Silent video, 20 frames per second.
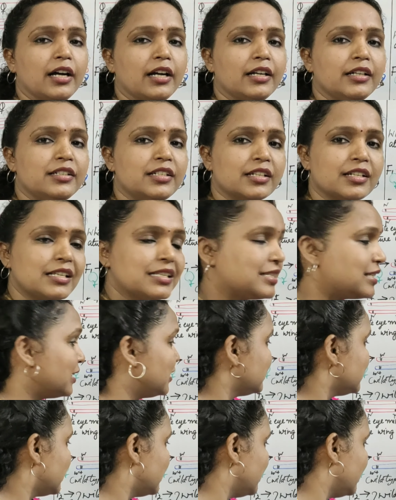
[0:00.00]
it
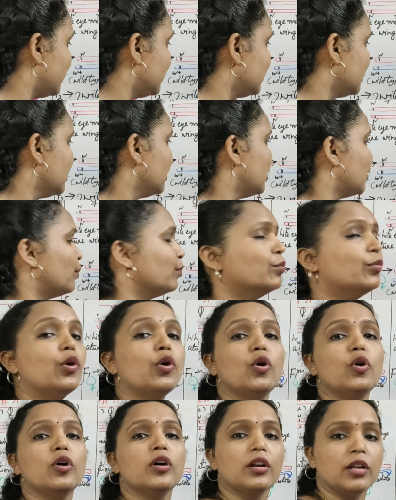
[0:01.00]
resulted in
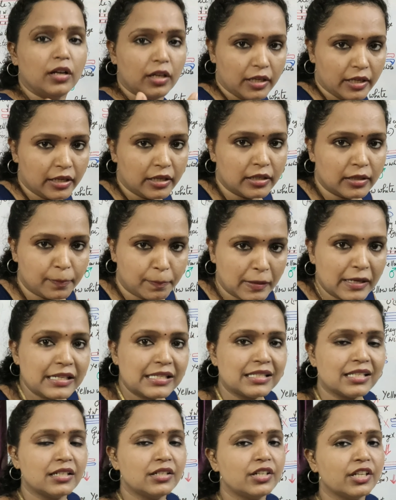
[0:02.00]
more
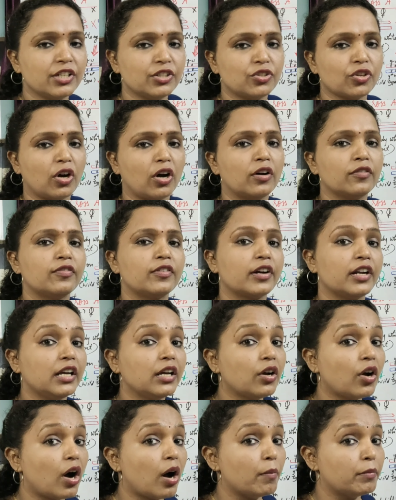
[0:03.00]
percentage of
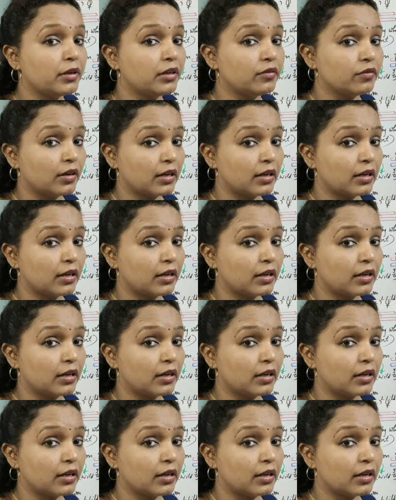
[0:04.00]
recombinant